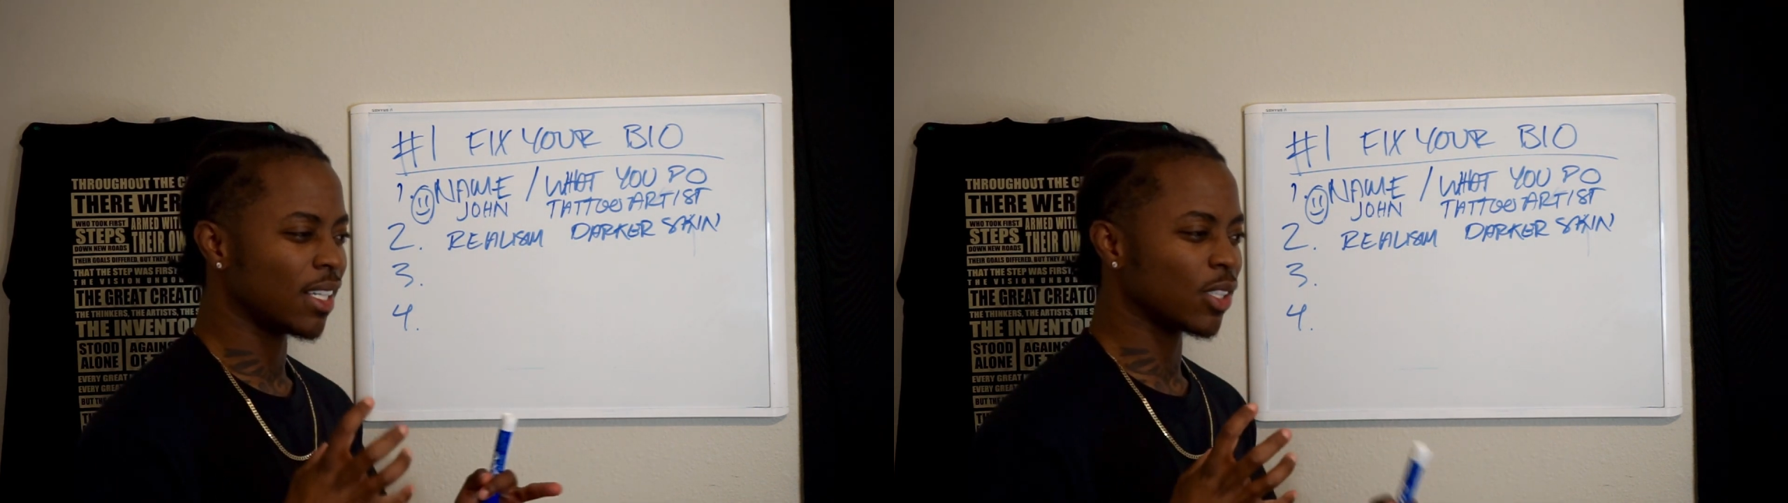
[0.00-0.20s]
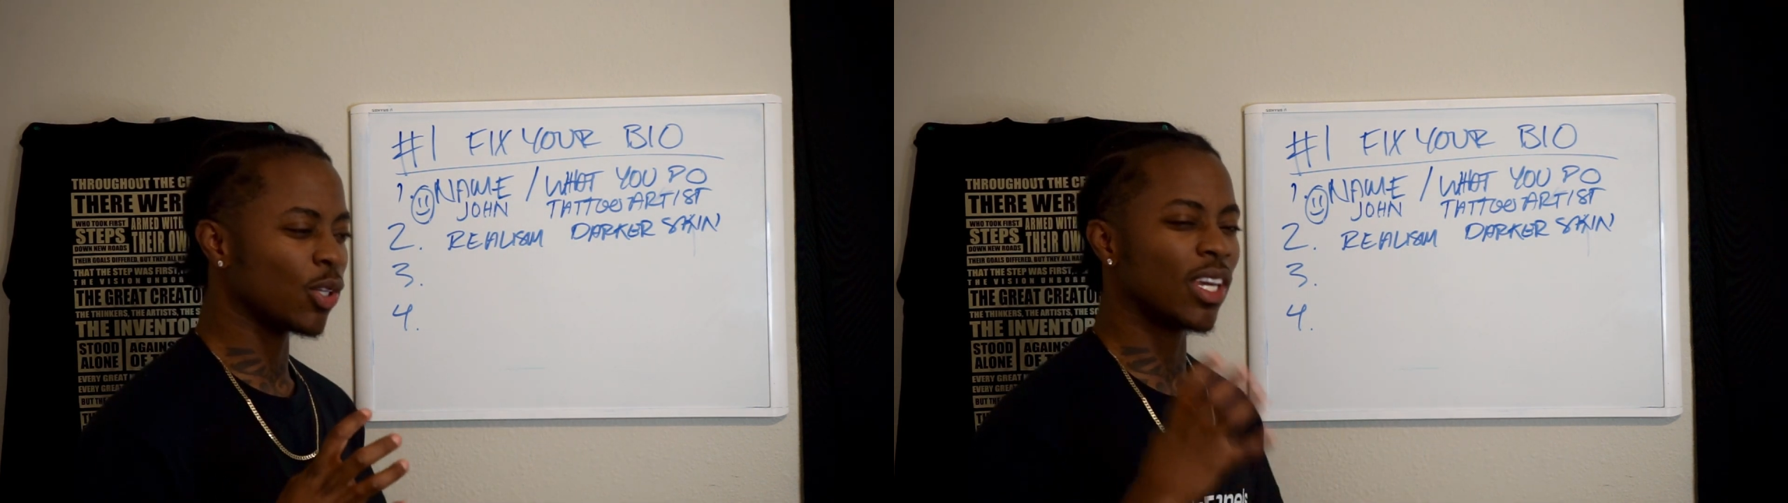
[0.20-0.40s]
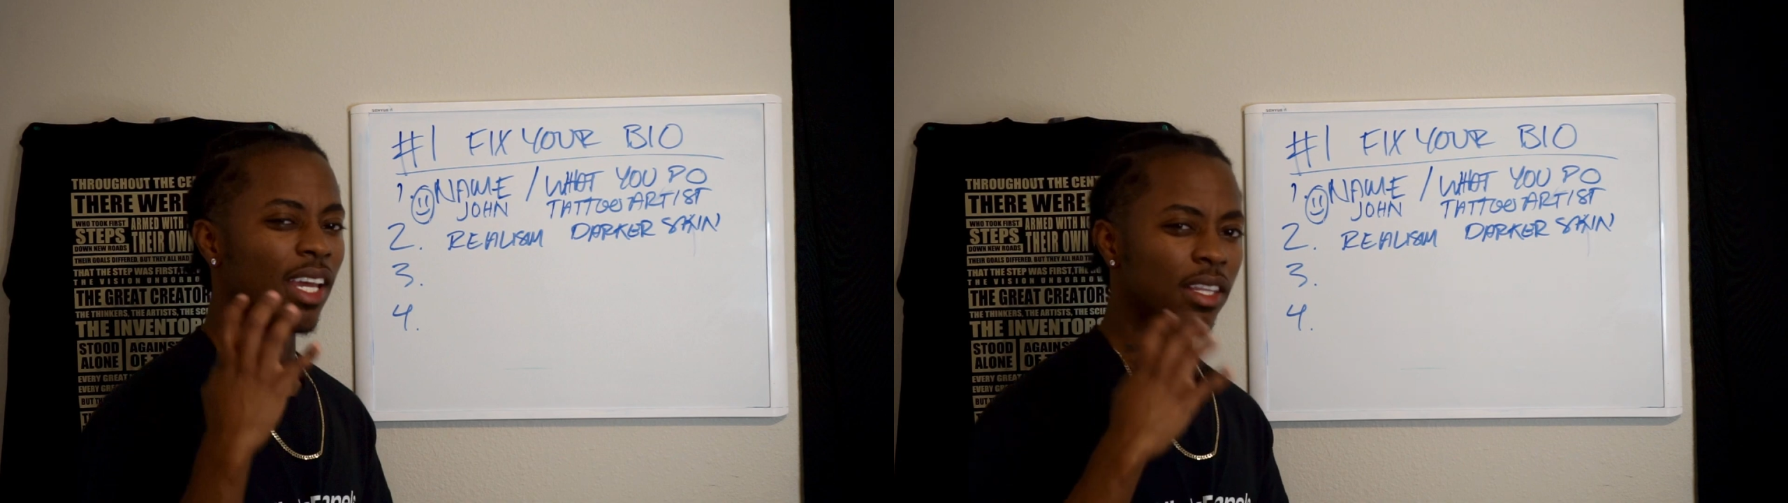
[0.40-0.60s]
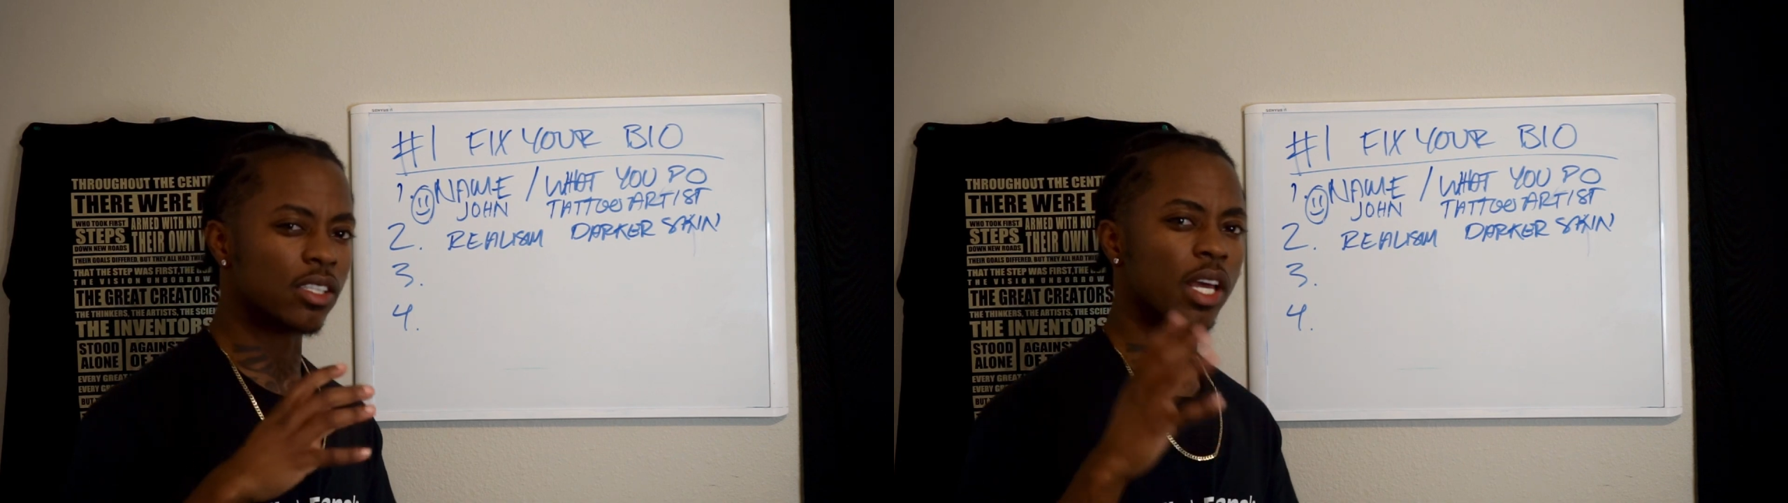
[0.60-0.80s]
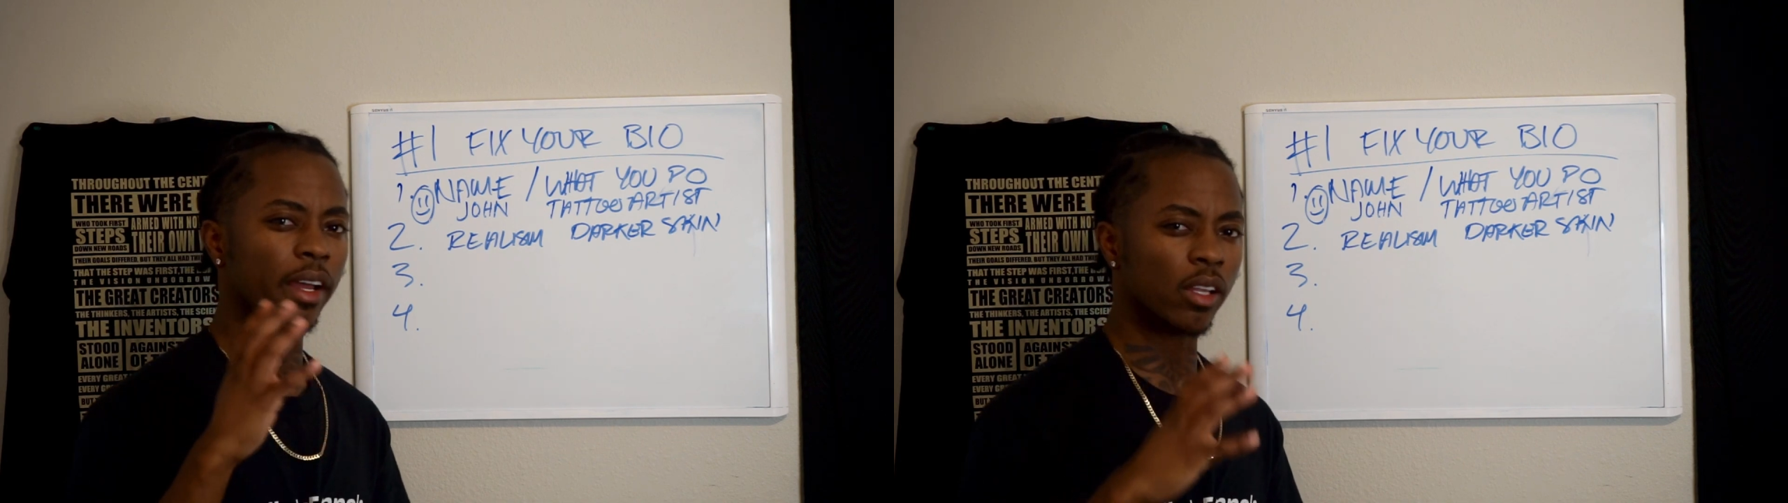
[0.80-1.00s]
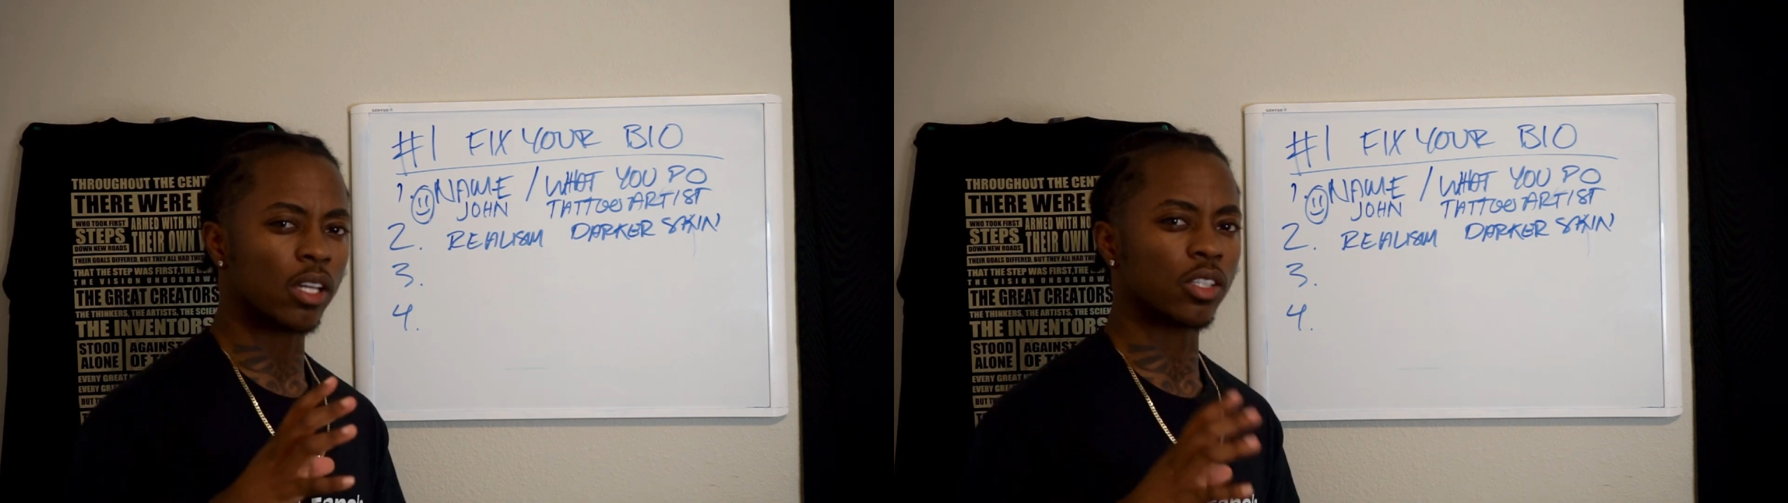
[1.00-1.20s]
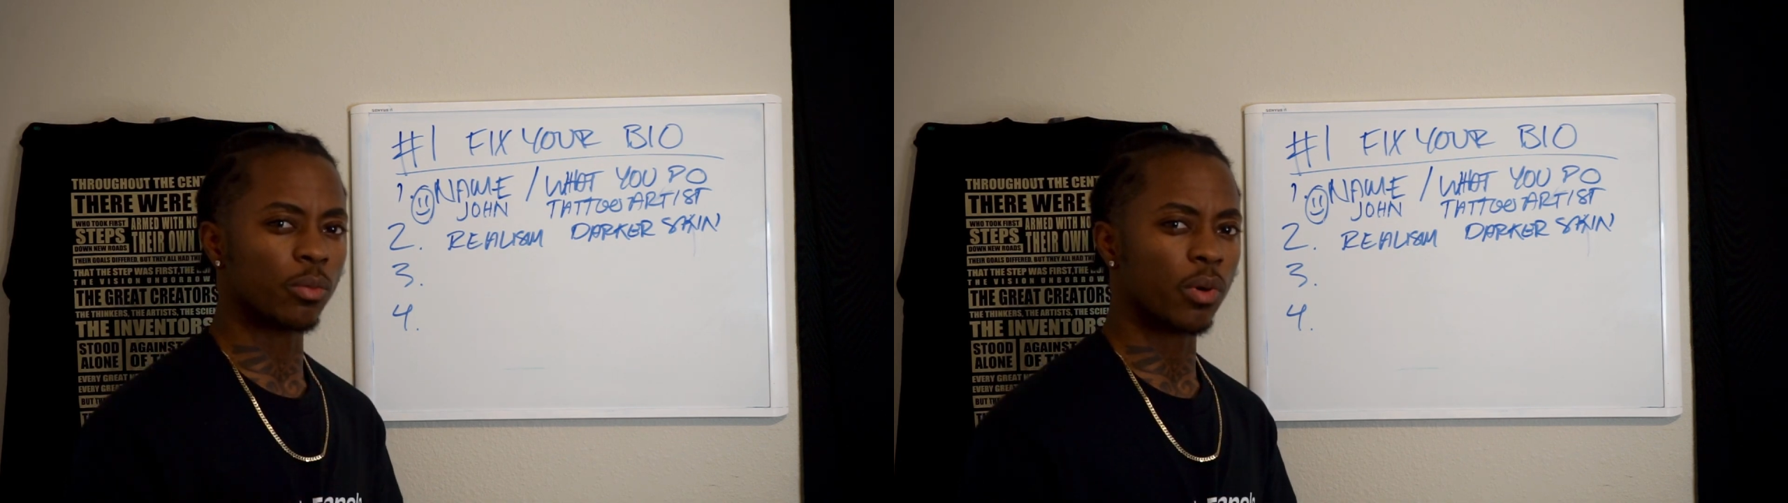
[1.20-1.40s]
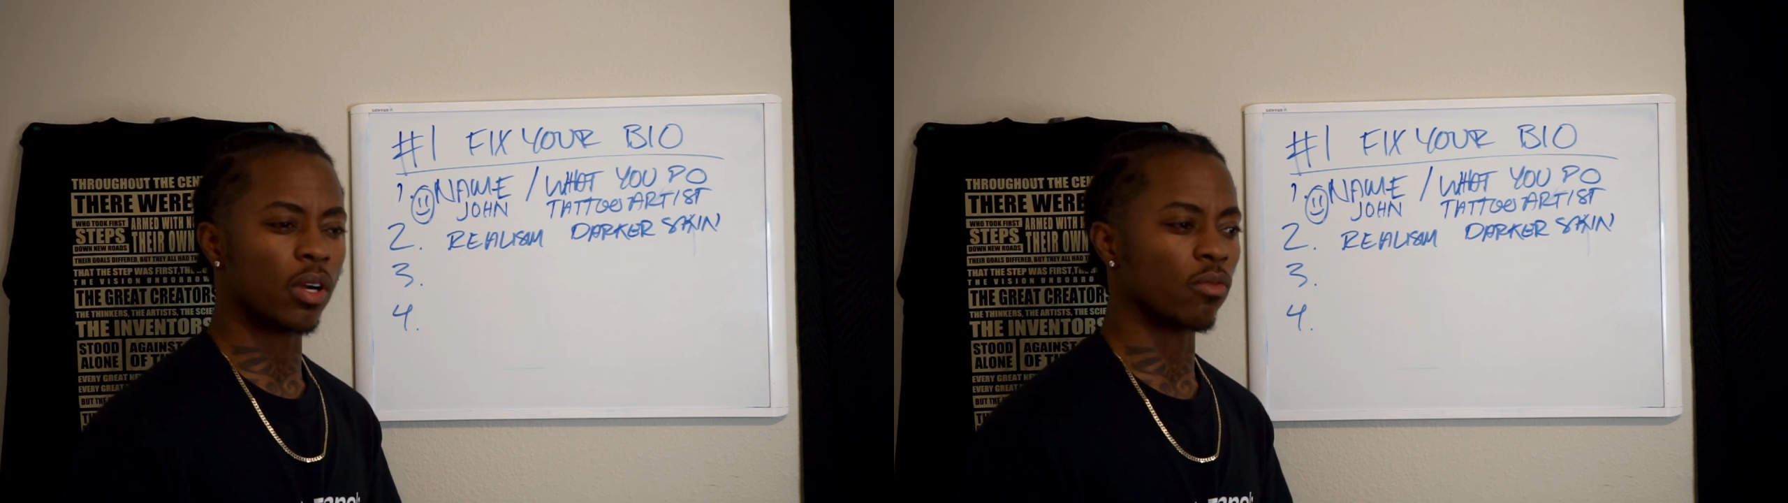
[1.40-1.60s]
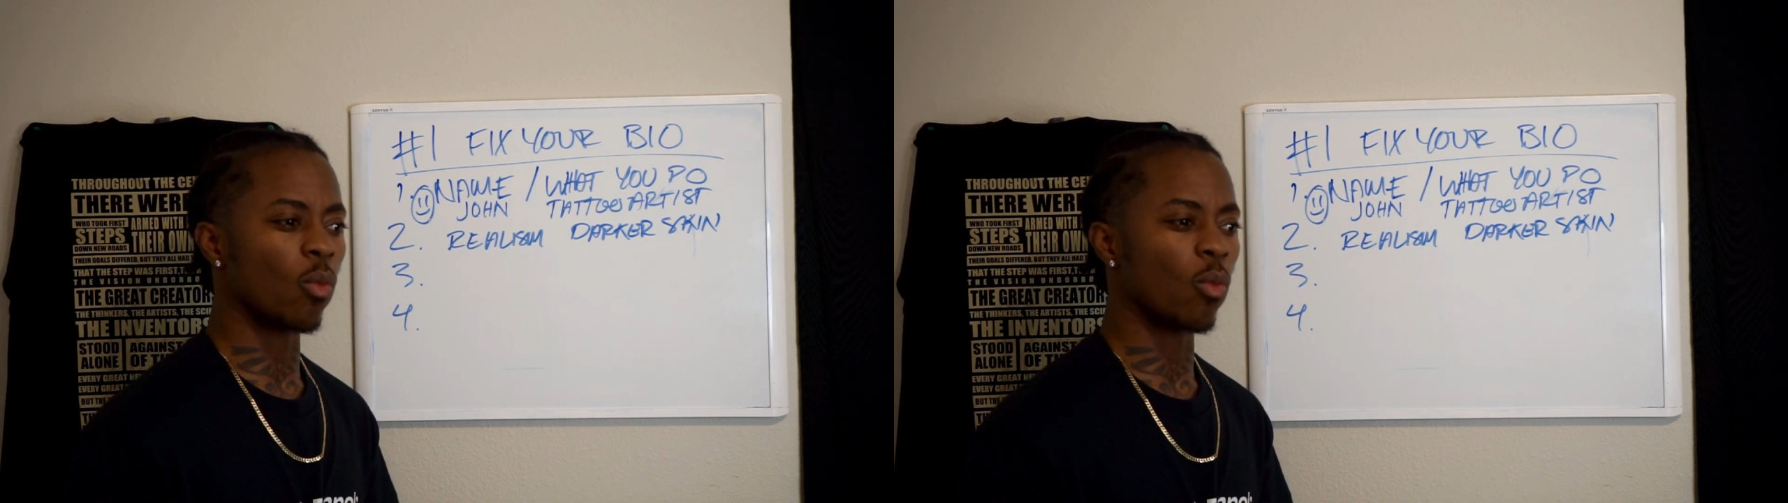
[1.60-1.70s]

so you can get the psychological part of